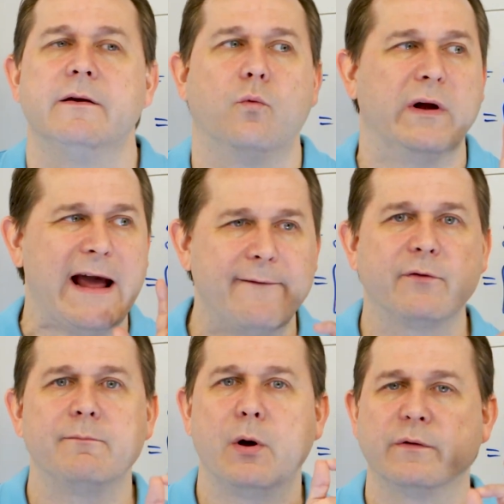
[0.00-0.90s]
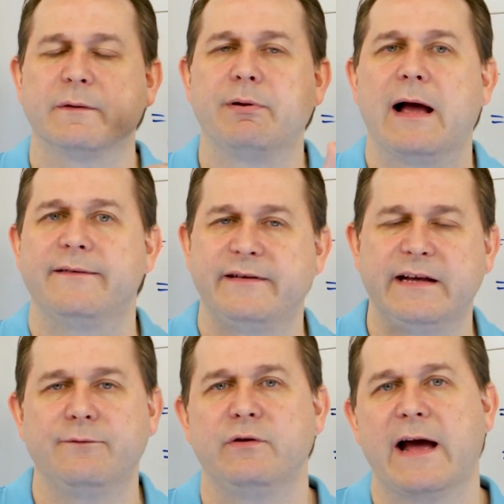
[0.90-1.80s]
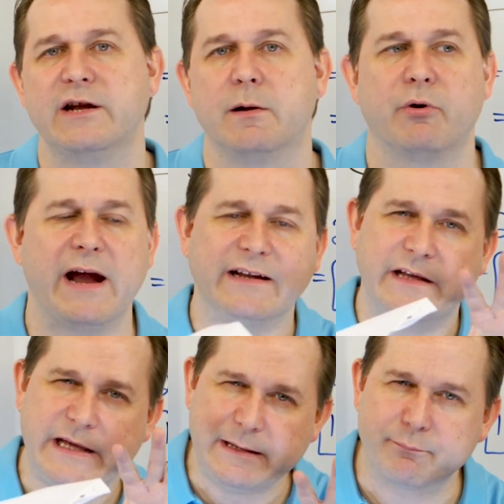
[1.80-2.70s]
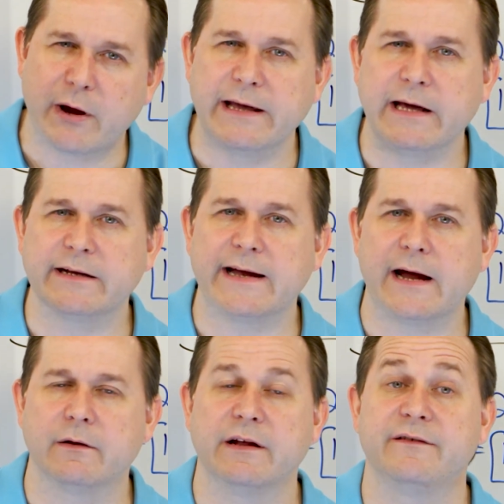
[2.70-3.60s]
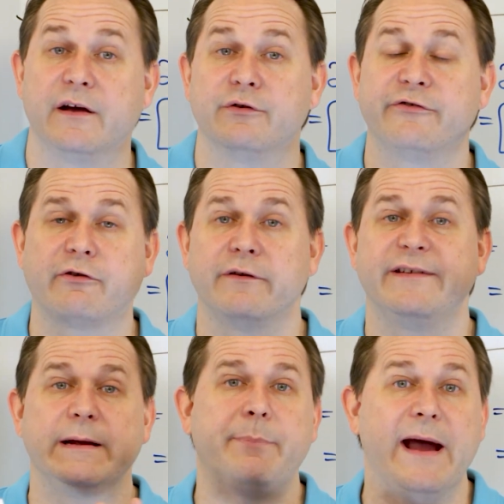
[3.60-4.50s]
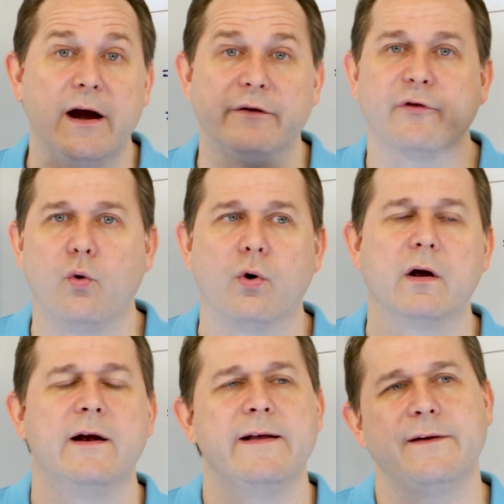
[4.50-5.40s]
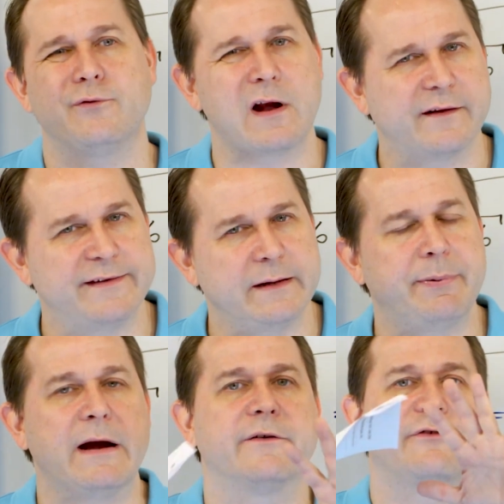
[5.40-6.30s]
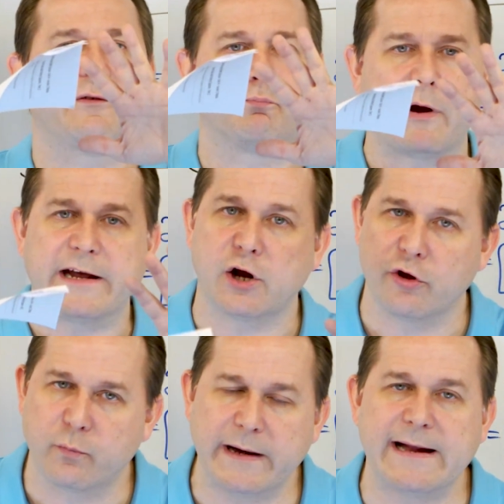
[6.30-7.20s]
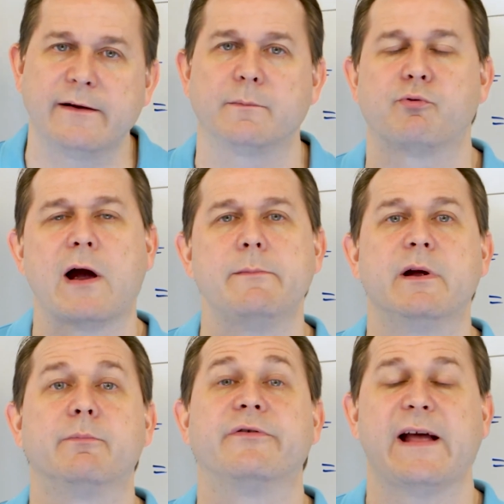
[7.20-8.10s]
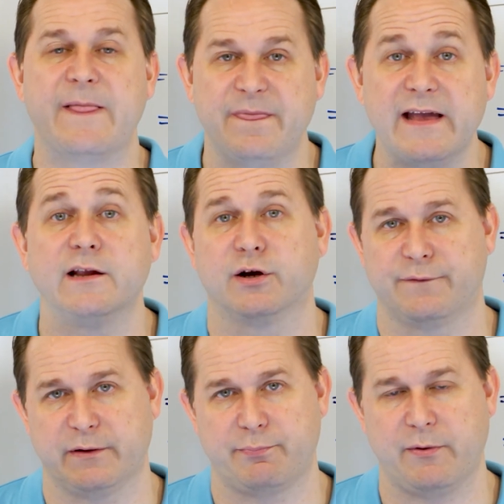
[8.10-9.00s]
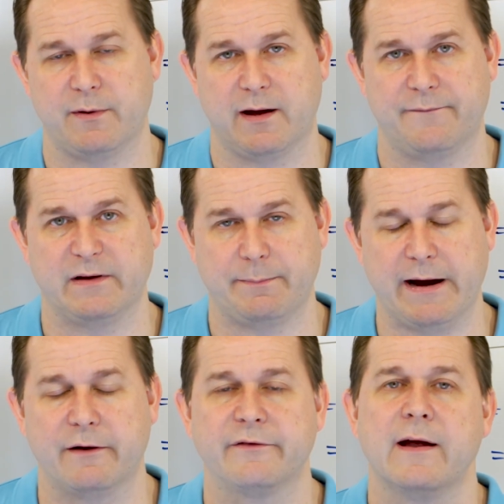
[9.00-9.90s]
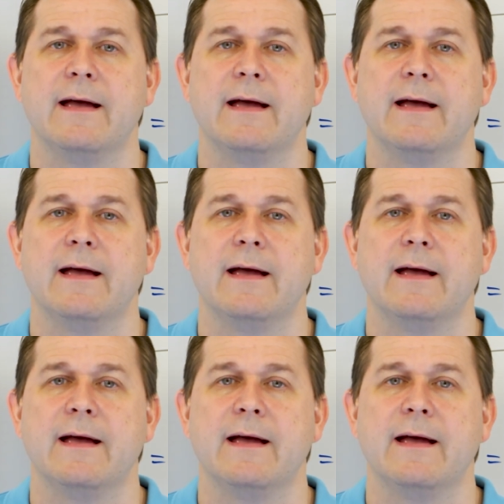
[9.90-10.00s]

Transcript: Whatever multiplies to give you that number, and keep breaking it down until you start seeing pairs, or if you're not seeing pairs, just break it all the way down to prime numbers and then look for the, uh, for the pairs.